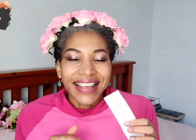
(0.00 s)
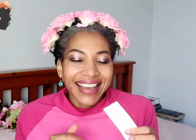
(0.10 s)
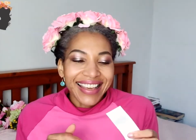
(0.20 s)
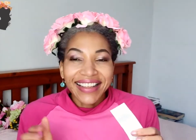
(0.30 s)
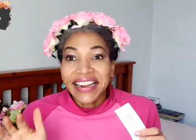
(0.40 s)

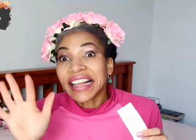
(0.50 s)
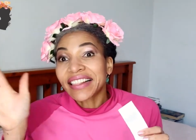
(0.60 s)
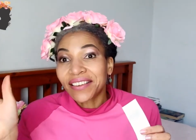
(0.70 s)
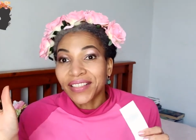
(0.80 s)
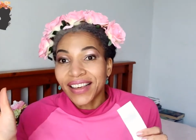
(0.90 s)
today, and I
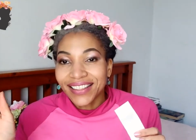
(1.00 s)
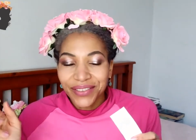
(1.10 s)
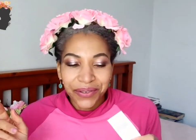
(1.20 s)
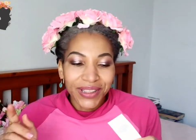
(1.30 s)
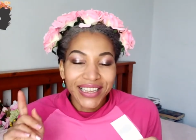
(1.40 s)
love that
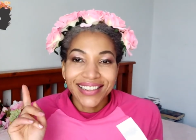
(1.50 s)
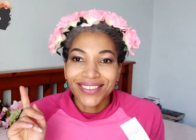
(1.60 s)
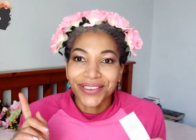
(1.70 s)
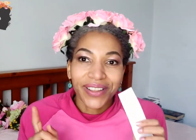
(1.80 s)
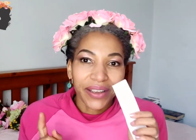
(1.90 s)
as well. That's
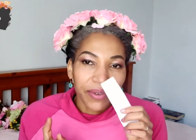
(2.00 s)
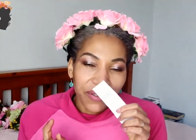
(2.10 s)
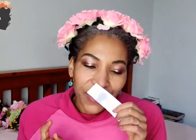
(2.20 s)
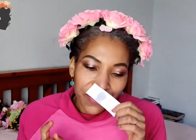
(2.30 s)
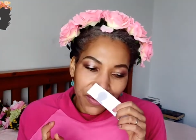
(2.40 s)
sort of like
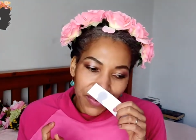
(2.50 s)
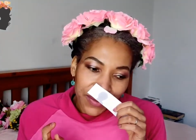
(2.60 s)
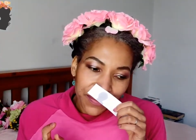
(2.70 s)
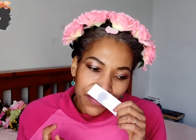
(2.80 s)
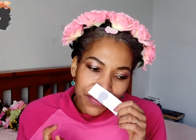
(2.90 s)
my favorite,
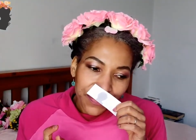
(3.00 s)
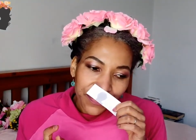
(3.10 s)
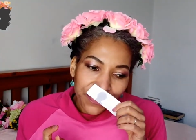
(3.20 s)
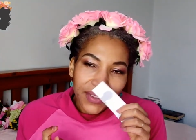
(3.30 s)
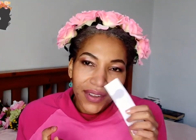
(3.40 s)
but
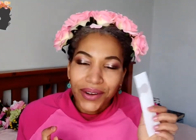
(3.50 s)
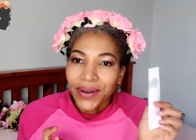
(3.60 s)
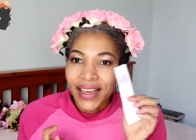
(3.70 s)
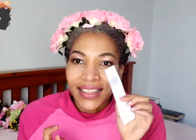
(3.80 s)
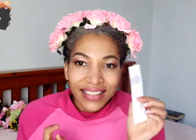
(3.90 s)

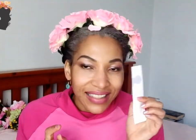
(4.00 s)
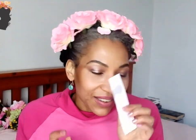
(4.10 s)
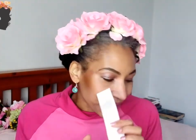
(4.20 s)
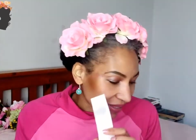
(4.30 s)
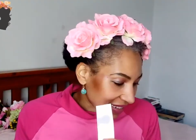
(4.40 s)
Oh, I
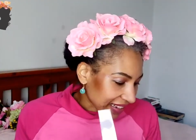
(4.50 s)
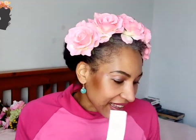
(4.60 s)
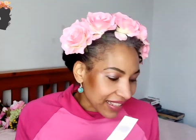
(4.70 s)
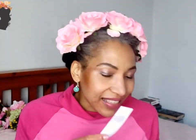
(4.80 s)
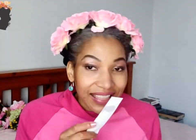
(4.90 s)
love this.
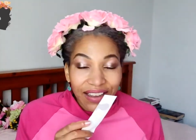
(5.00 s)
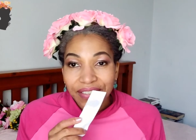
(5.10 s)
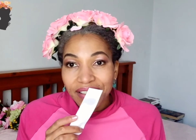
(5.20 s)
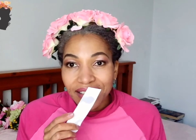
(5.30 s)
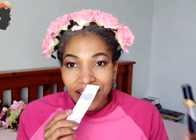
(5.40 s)
I
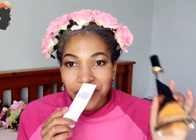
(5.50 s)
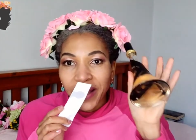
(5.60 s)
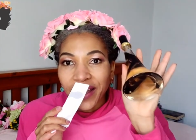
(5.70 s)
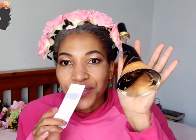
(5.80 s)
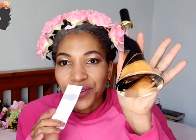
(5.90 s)
love this. That's
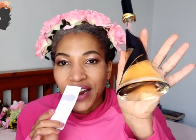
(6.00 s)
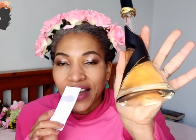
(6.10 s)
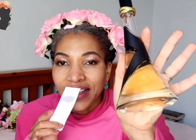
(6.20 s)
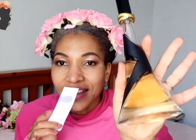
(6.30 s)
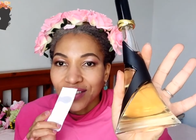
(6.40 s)
why I thought
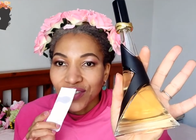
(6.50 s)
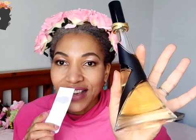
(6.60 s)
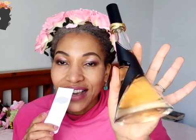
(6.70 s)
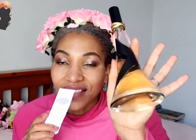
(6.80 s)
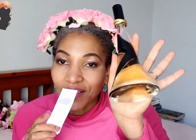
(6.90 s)
I need
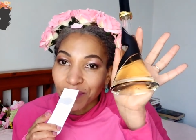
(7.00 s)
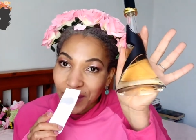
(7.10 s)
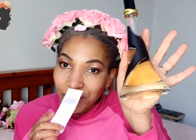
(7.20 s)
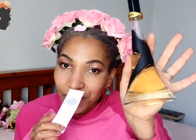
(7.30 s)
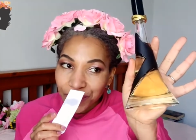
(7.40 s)
to get the
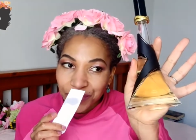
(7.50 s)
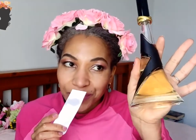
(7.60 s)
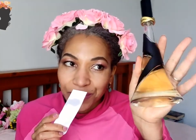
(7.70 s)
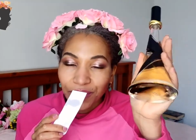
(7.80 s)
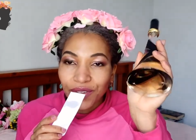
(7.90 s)
big
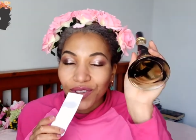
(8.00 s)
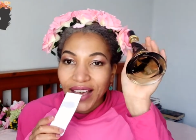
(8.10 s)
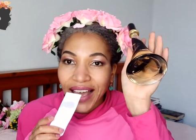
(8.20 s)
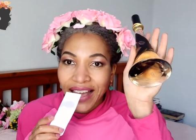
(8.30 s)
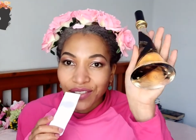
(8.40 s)
bottle
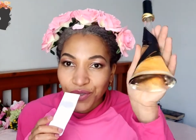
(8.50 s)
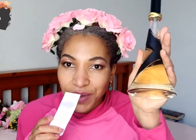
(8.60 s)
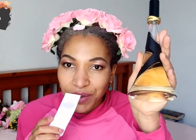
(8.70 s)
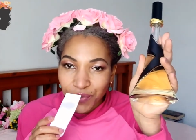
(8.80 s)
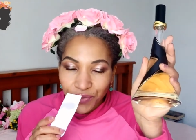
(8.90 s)
to add to
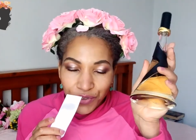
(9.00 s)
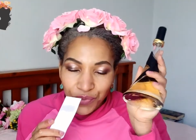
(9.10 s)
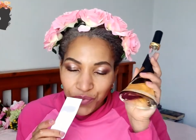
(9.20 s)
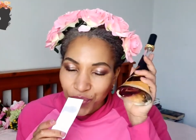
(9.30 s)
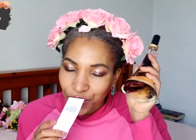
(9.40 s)
my
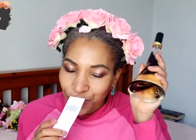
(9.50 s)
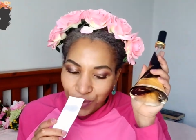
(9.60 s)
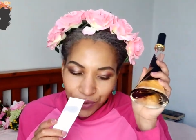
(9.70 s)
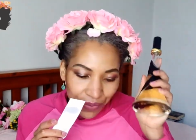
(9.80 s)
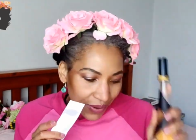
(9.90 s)
perfume
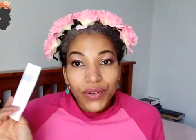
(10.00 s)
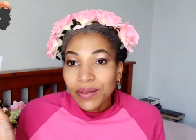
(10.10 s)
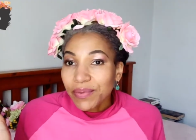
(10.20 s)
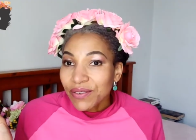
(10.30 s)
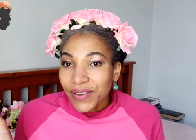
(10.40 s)
wardrobe.
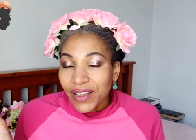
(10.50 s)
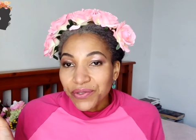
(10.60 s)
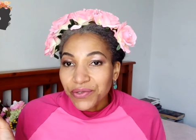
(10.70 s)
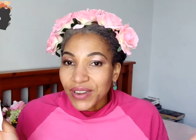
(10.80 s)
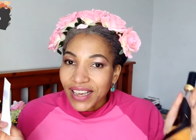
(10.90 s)
Not a big fan
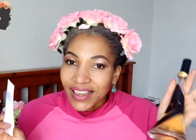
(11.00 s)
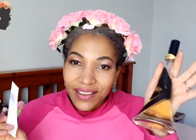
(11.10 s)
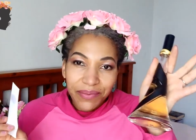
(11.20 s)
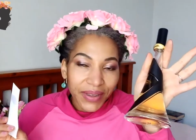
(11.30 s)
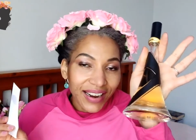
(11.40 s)
of
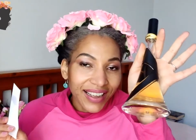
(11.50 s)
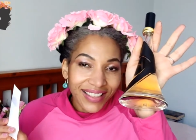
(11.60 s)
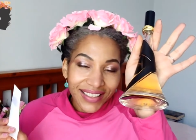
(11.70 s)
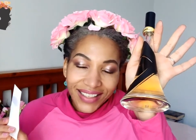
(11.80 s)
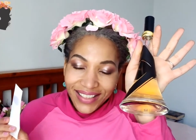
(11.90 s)
Rihanna, but I
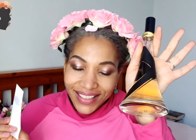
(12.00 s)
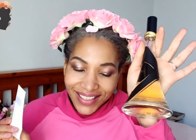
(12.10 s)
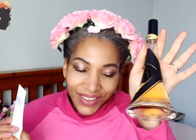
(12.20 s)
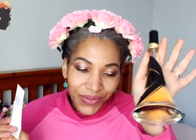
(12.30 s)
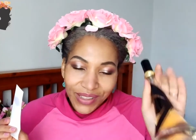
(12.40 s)
think that she
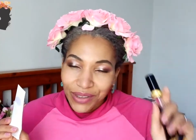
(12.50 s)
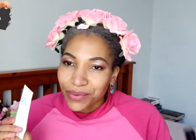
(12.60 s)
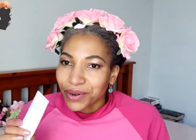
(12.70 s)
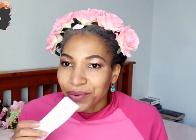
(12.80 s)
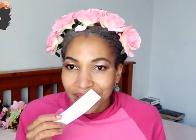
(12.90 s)
did really
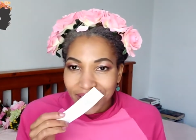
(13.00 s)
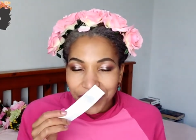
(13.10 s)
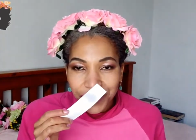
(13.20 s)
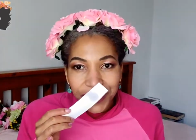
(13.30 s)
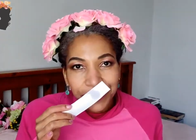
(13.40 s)
well with
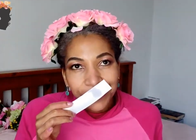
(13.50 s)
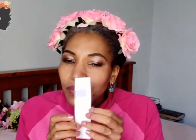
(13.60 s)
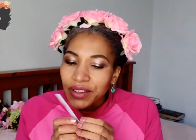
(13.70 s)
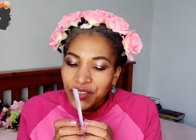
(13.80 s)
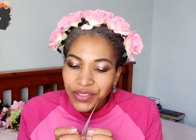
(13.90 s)
this one.
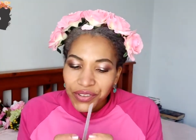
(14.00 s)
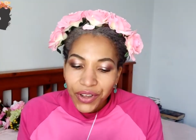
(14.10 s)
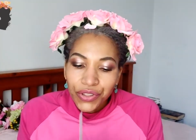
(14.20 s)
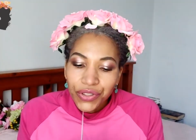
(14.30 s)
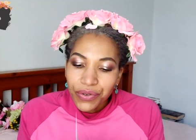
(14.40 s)
So it's
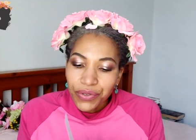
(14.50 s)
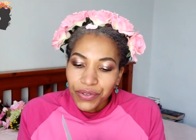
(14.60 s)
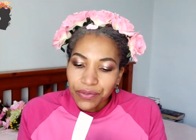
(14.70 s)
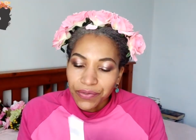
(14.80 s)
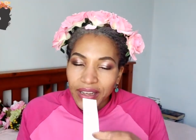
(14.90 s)
got
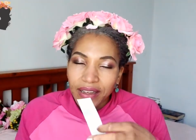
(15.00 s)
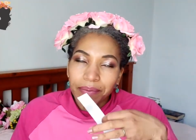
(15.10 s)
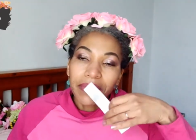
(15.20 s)
notes of uh,